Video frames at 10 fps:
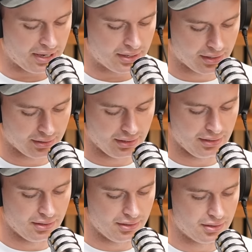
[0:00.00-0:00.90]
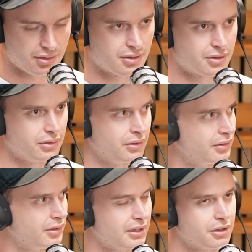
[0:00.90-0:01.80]
I mean, you could, you, you could,
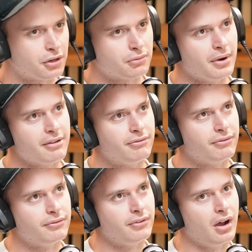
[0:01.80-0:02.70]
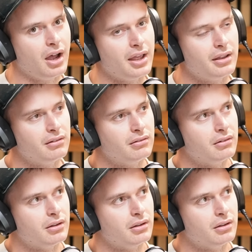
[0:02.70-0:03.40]
you could refi it.